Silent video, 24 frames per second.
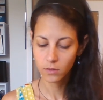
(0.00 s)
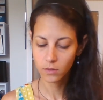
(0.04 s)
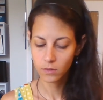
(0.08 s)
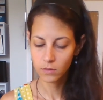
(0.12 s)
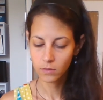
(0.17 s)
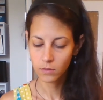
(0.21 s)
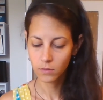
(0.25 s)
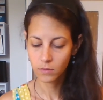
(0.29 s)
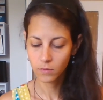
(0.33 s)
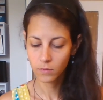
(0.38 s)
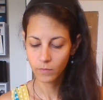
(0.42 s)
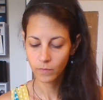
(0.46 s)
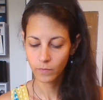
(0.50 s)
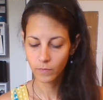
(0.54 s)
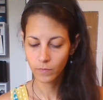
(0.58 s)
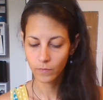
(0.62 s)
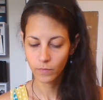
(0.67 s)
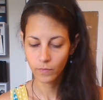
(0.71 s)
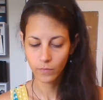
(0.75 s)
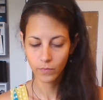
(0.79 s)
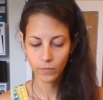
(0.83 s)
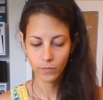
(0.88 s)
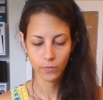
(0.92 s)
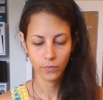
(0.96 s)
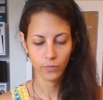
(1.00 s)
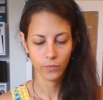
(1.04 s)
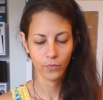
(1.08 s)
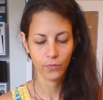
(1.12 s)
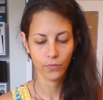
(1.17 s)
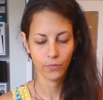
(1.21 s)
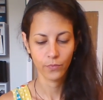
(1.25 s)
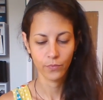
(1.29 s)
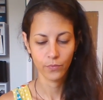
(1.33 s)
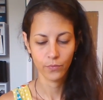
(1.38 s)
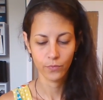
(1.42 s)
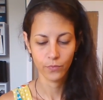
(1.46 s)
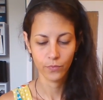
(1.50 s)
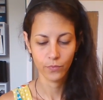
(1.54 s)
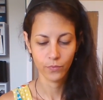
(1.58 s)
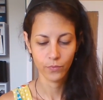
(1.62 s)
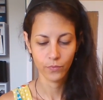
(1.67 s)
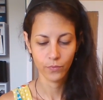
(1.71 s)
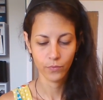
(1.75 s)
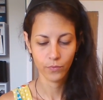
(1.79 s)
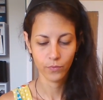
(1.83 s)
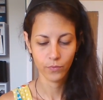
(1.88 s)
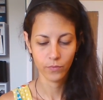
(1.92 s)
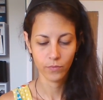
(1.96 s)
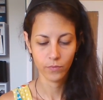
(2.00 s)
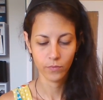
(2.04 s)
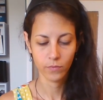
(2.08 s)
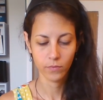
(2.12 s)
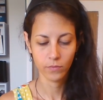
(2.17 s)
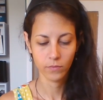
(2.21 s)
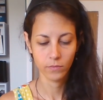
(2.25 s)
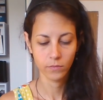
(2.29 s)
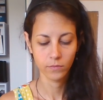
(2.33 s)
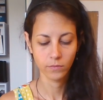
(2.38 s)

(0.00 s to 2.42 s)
No one is speaking in this clip.